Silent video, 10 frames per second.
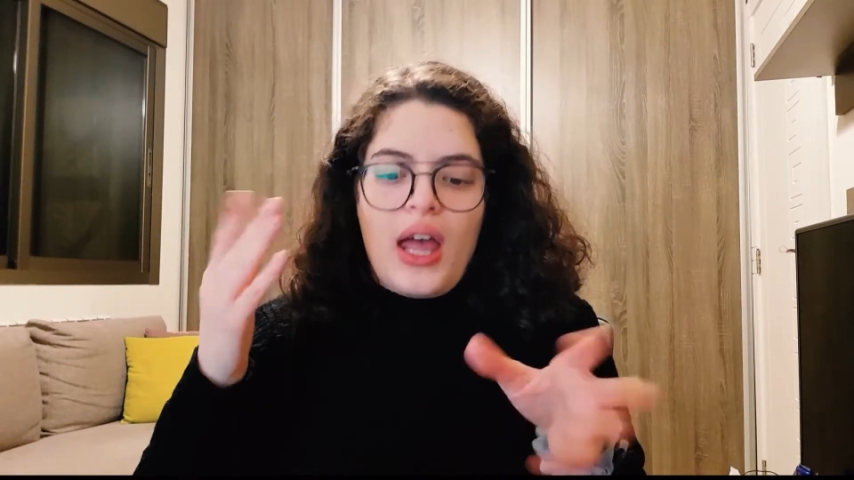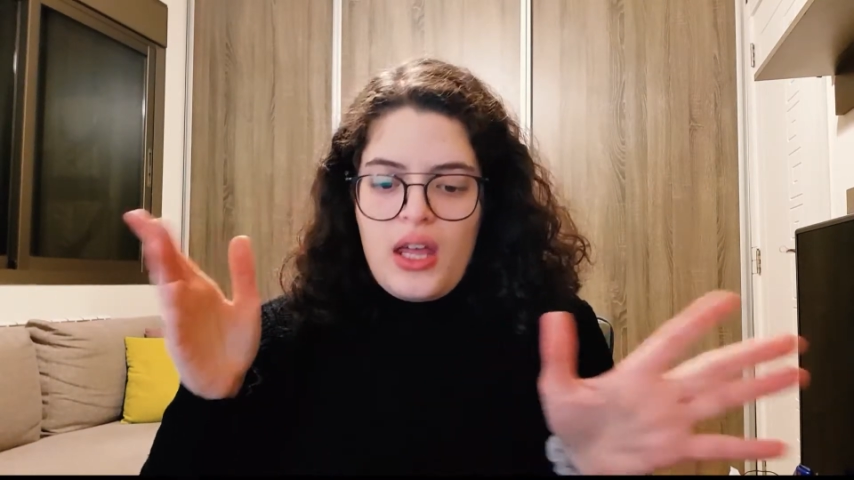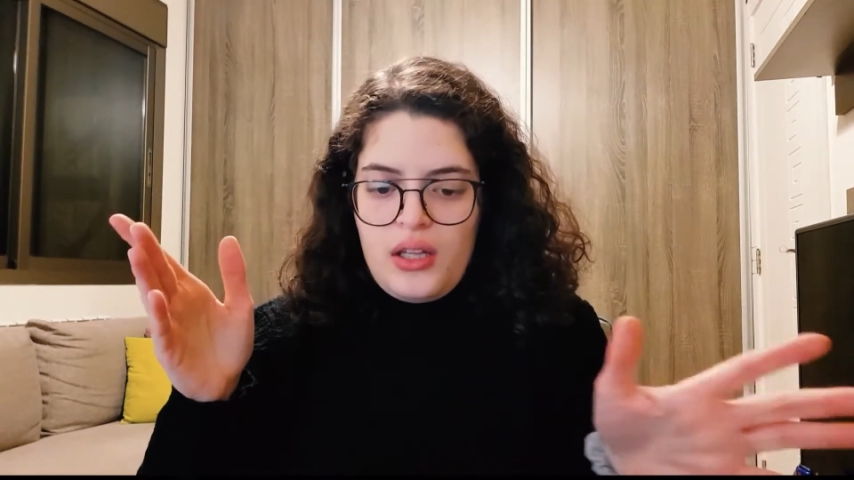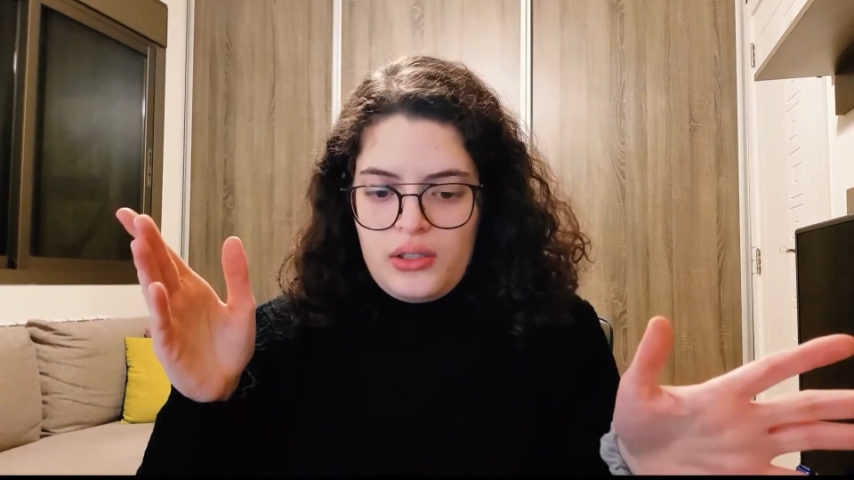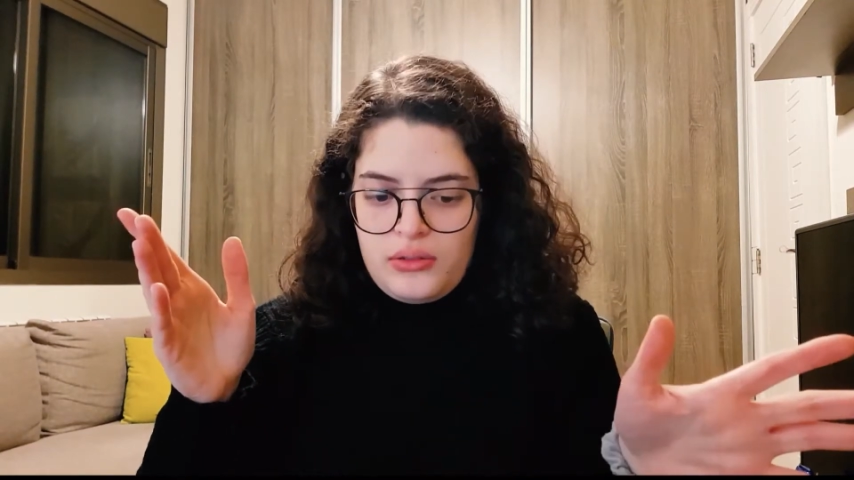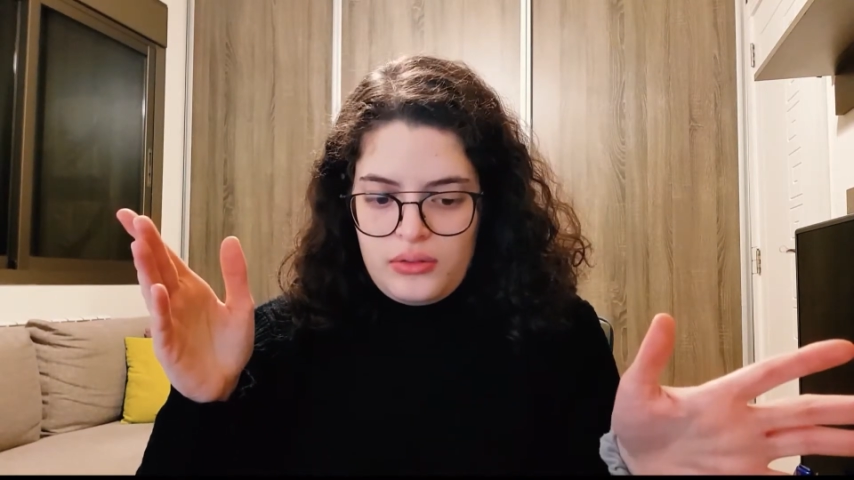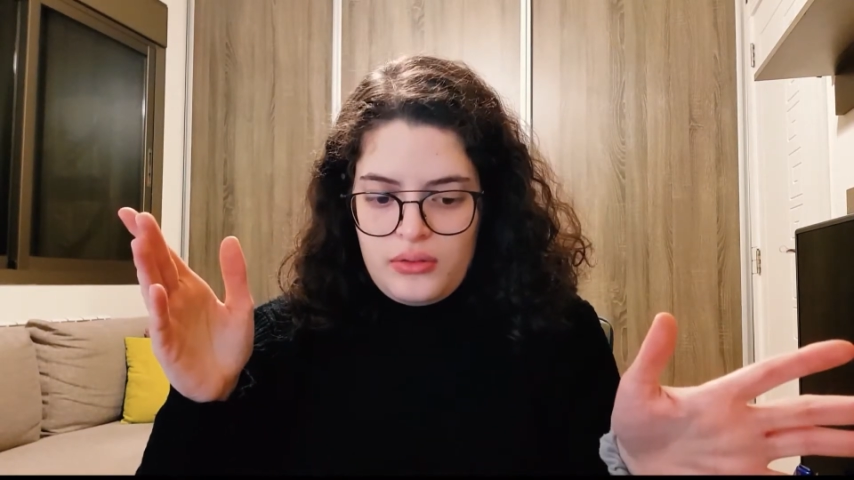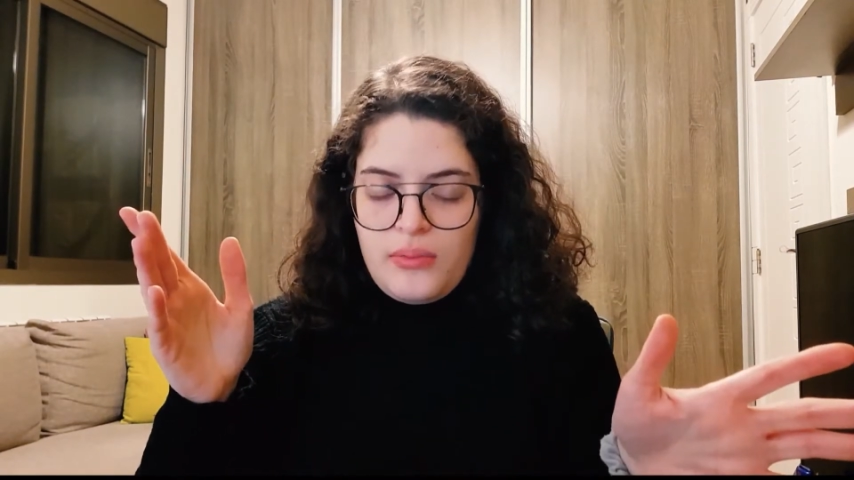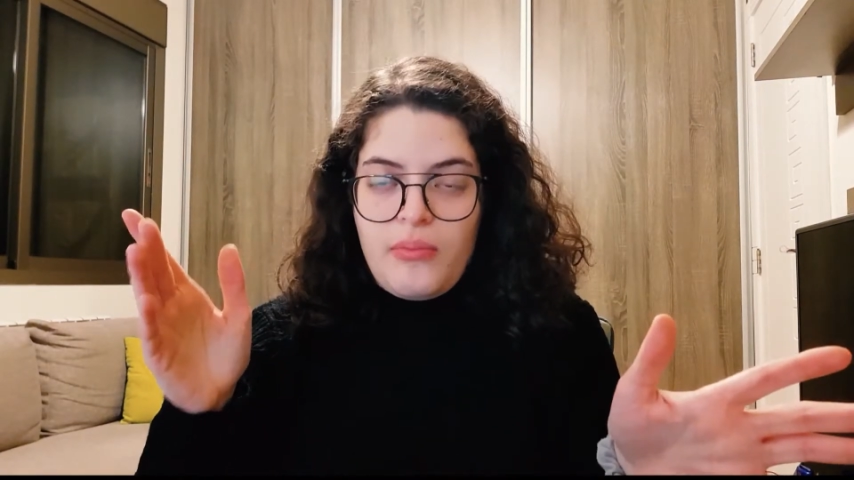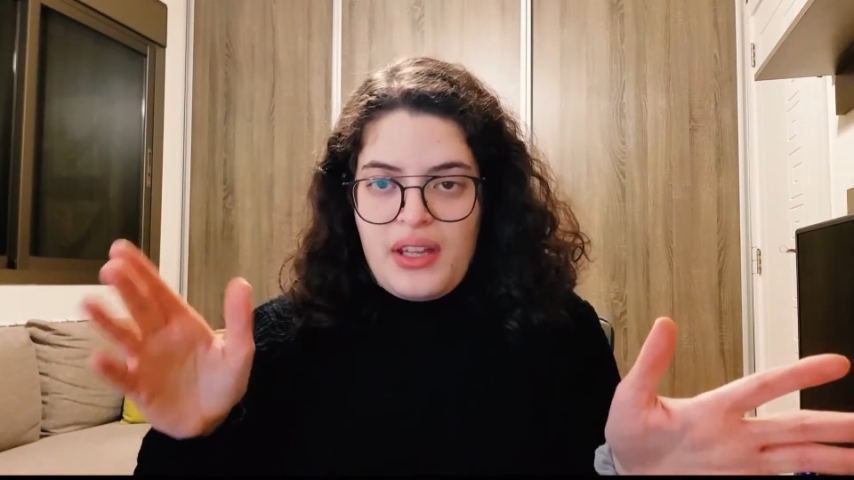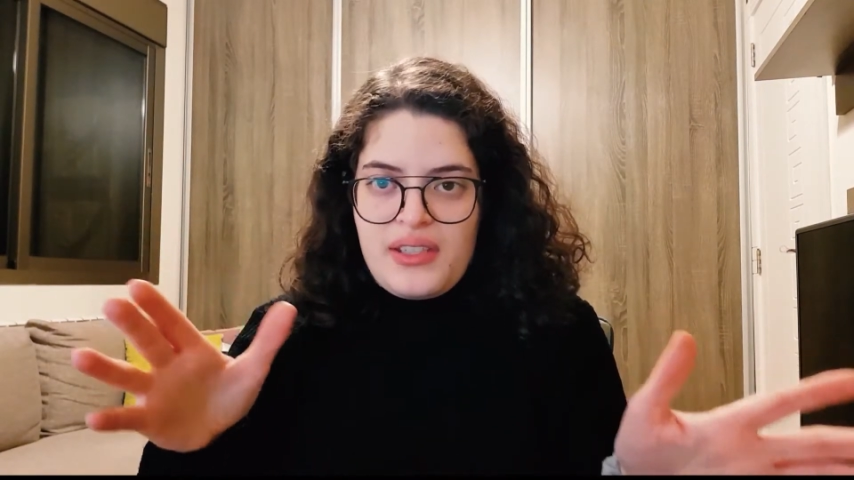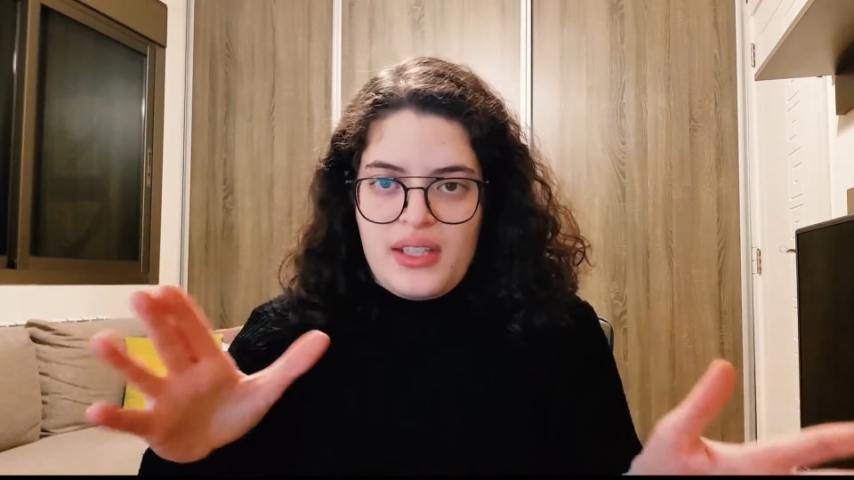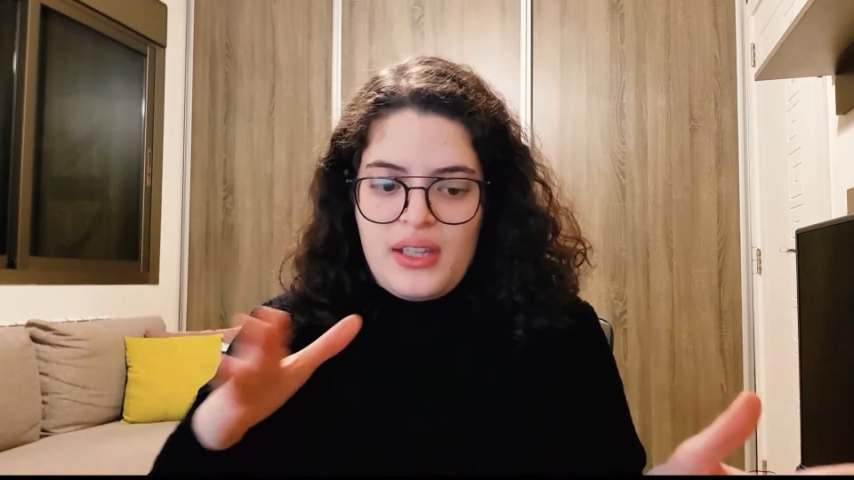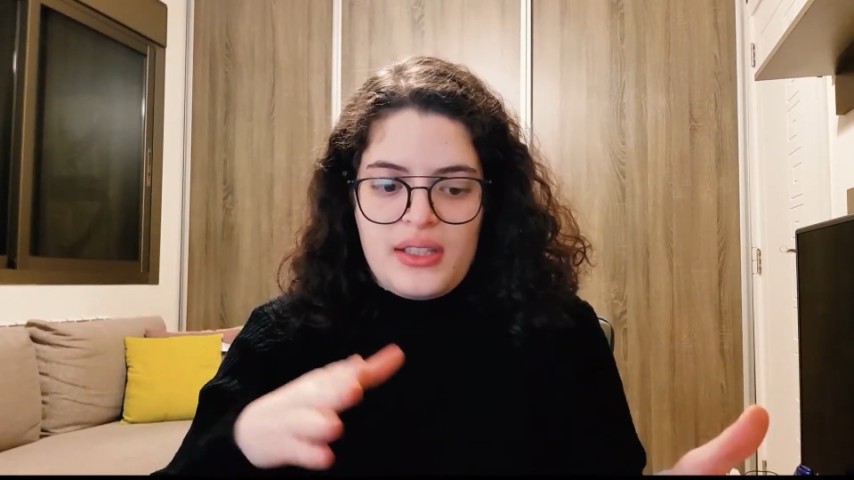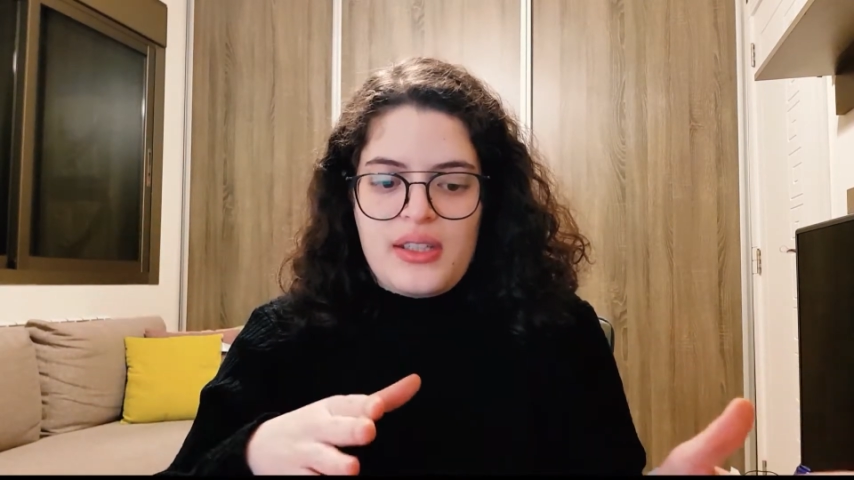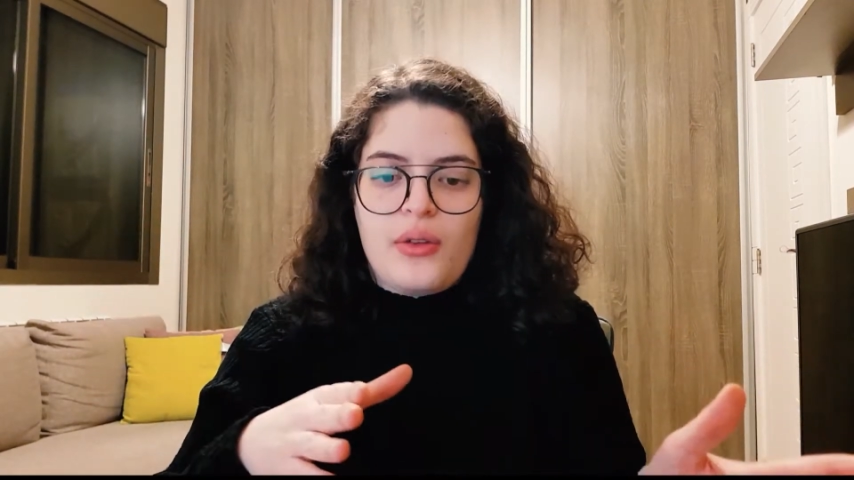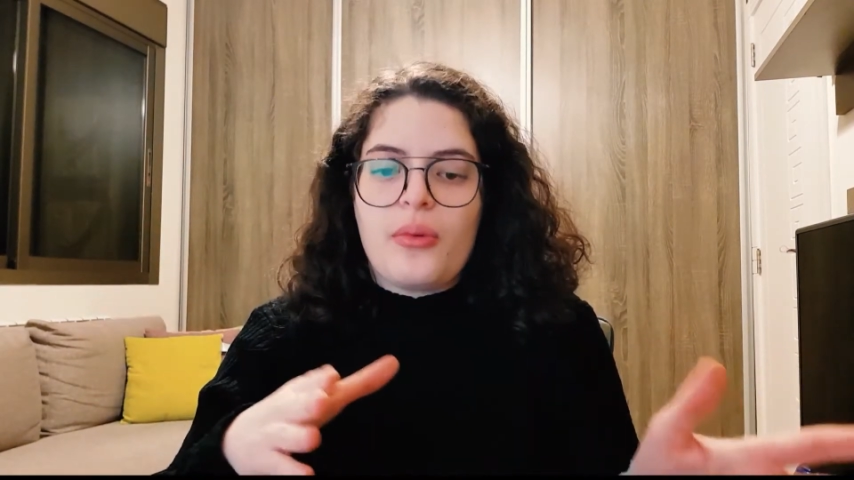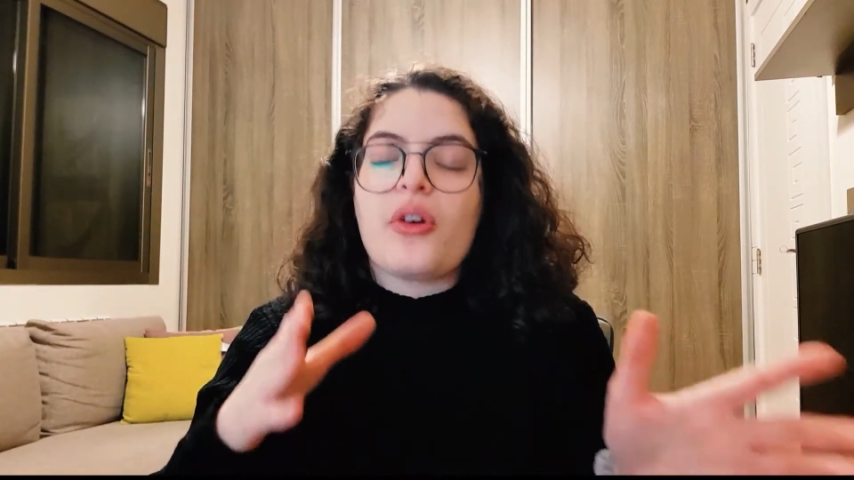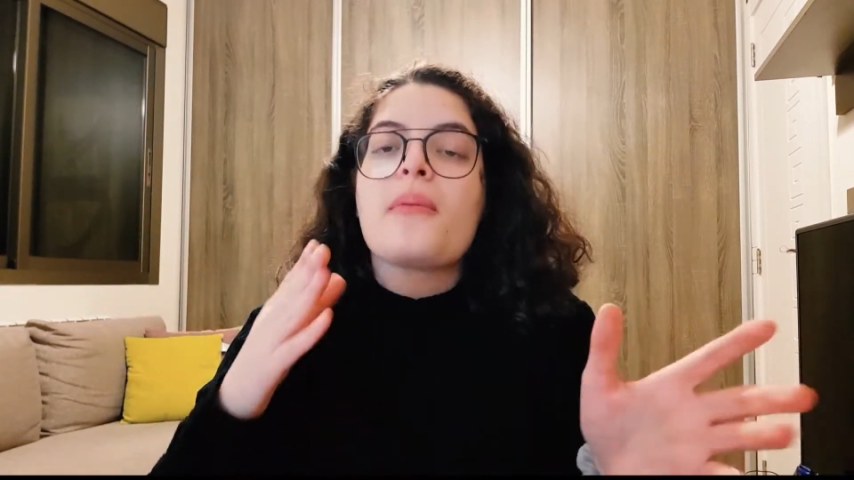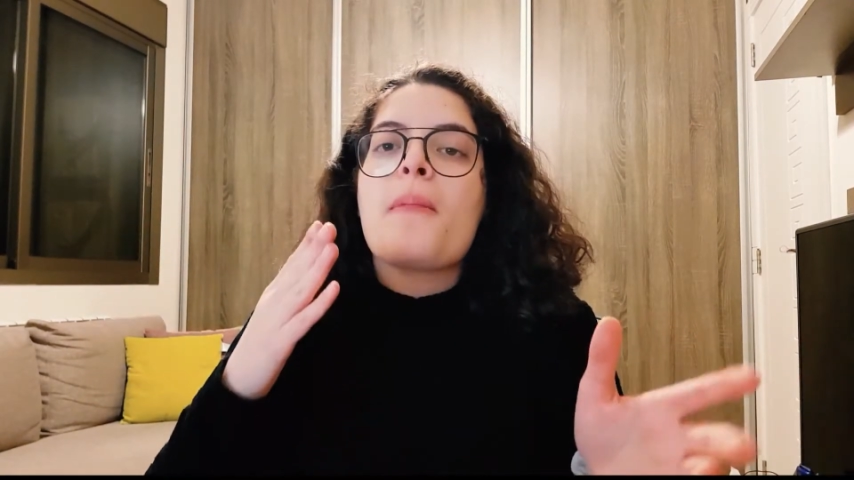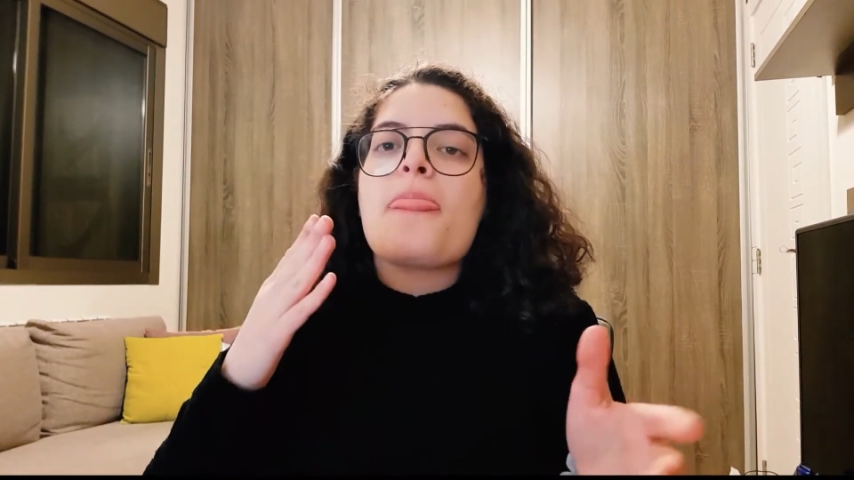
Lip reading: And that's it, that's in the book.